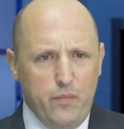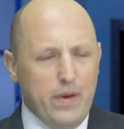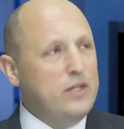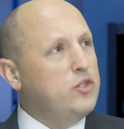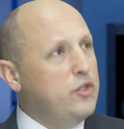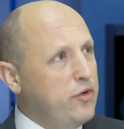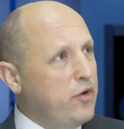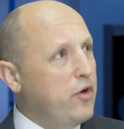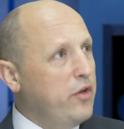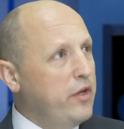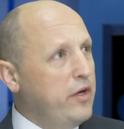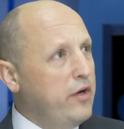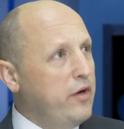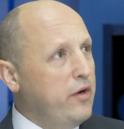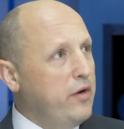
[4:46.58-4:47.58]
mentioned
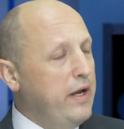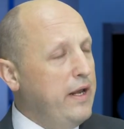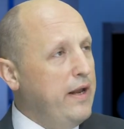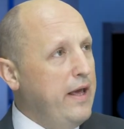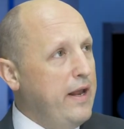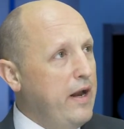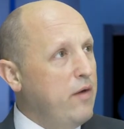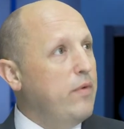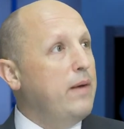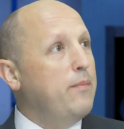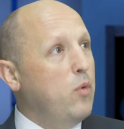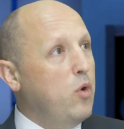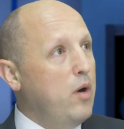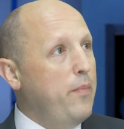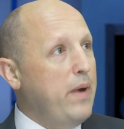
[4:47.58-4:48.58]
earlier, and I read
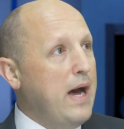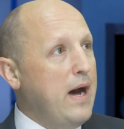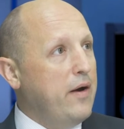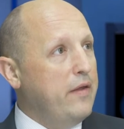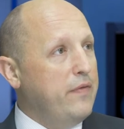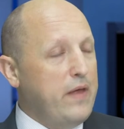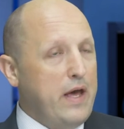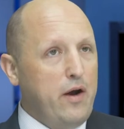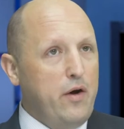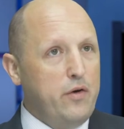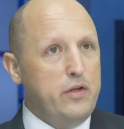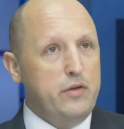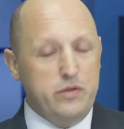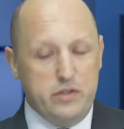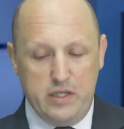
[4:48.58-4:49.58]
more about it, that
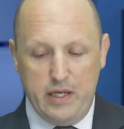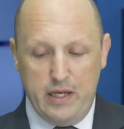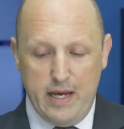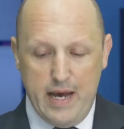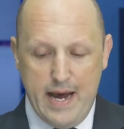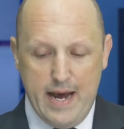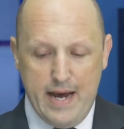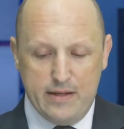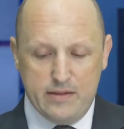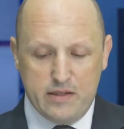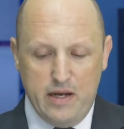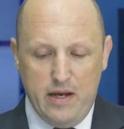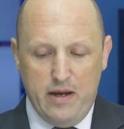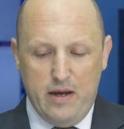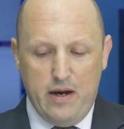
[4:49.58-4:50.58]
OUC has
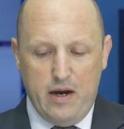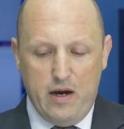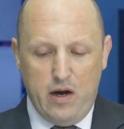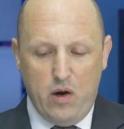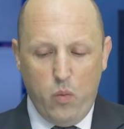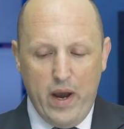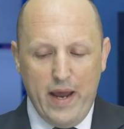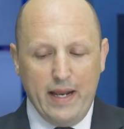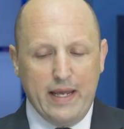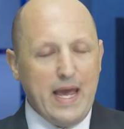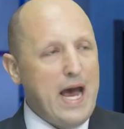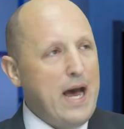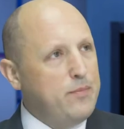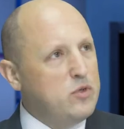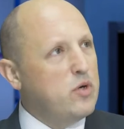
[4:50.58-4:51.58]
a way to
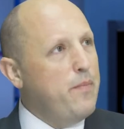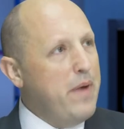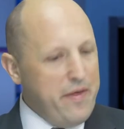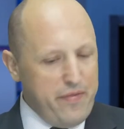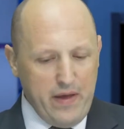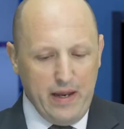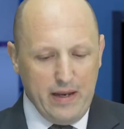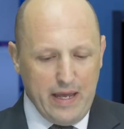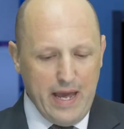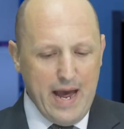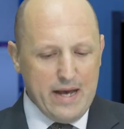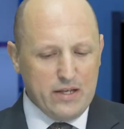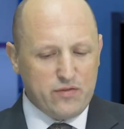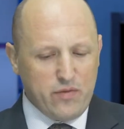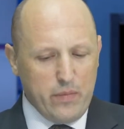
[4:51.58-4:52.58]
capture methane
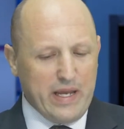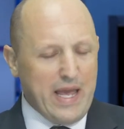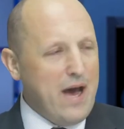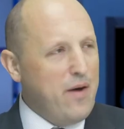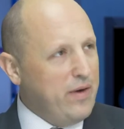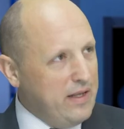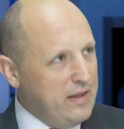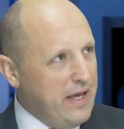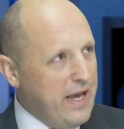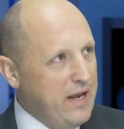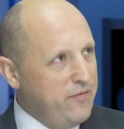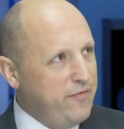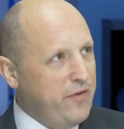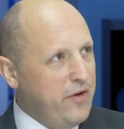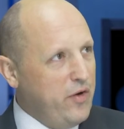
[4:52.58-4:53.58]
gas from a county
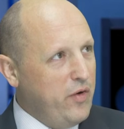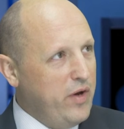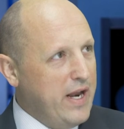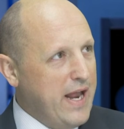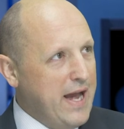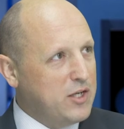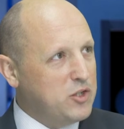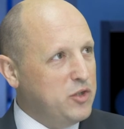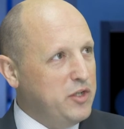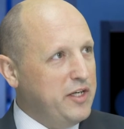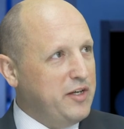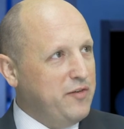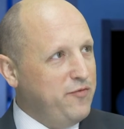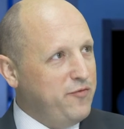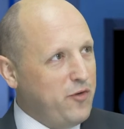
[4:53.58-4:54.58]
landfill and actually
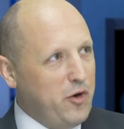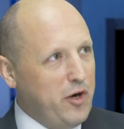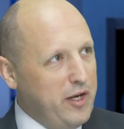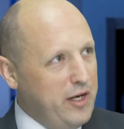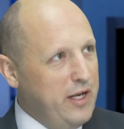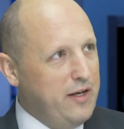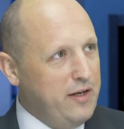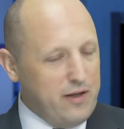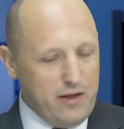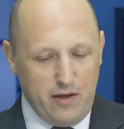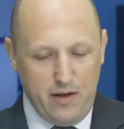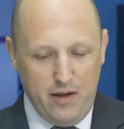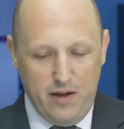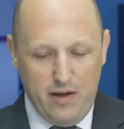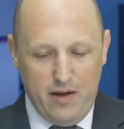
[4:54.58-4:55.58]
convert it into